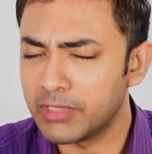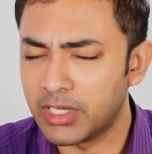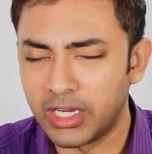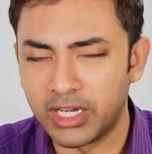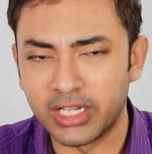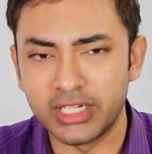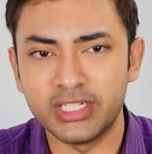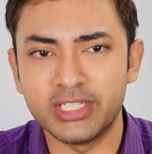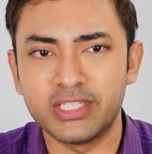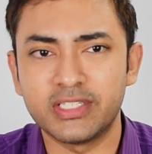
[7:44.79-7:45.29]

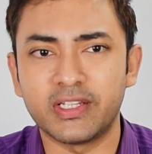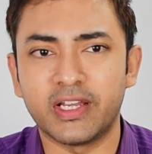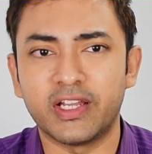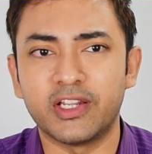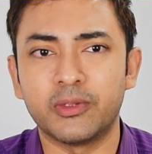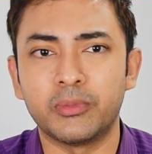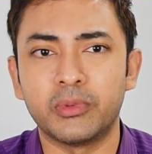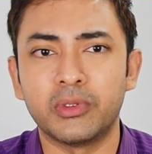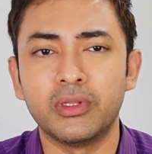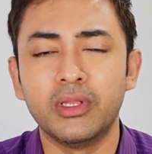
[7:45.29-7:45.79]

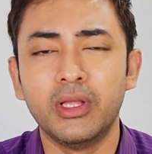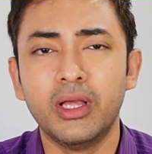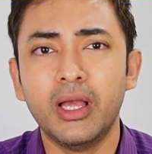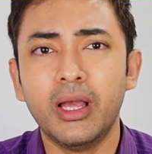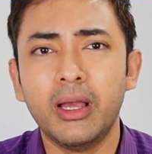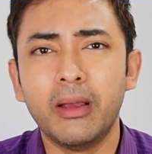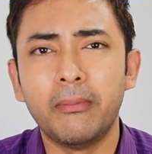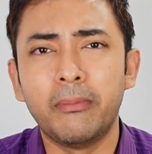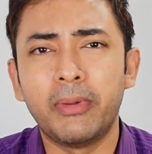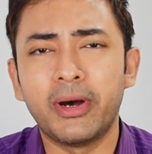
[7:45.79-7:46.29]
Understandable.
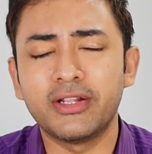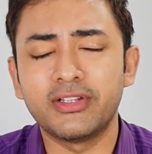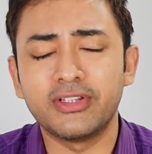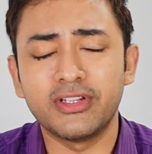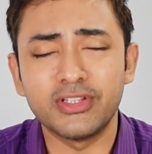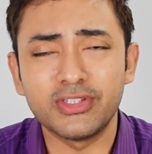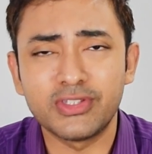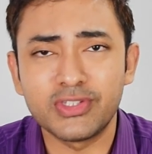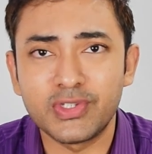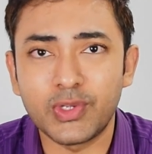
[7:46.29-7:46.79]

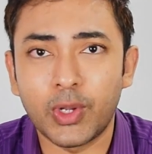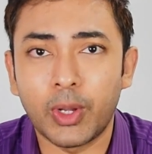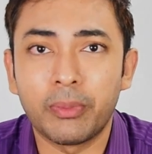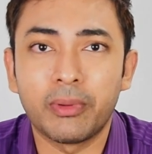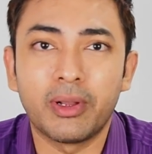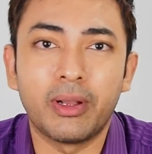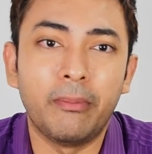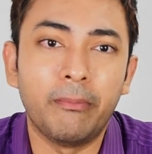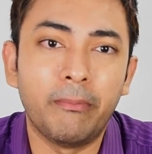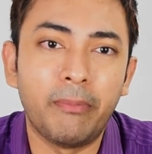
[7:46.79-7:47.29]
But stop
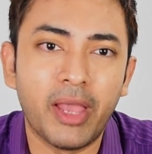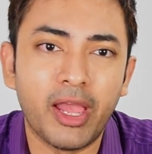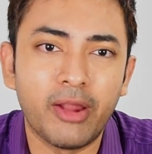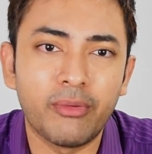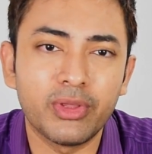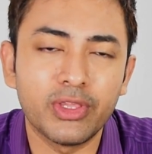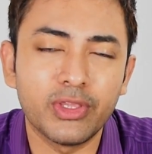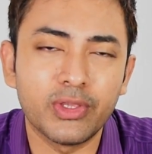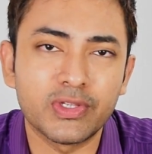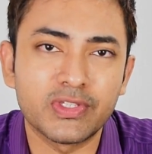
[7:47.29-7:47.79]

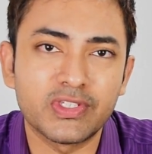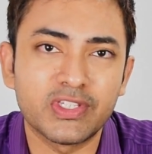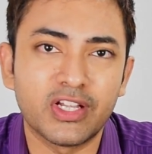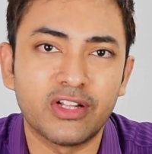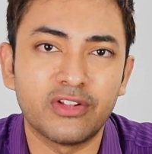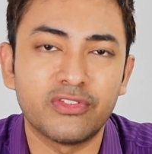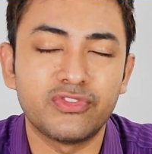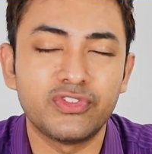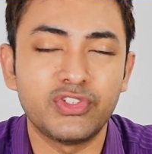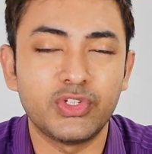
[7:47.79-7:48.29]
comparing
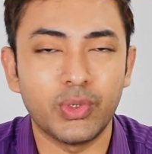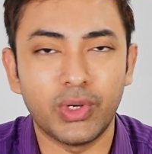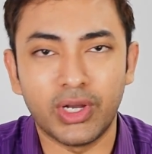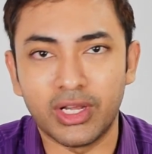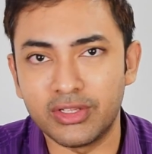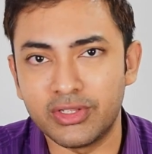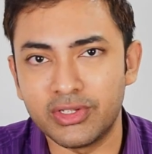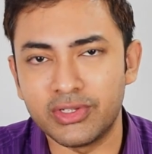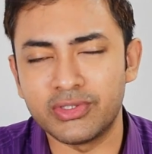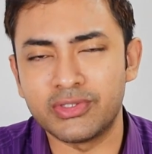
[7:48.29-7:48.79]
yourself to
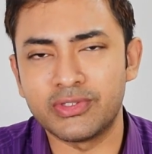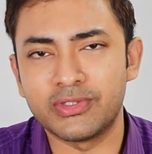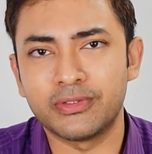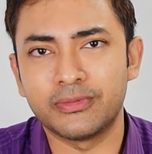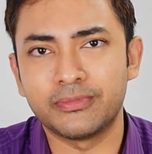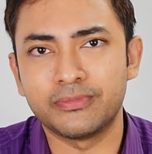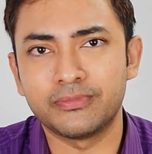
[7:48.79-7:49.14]
others.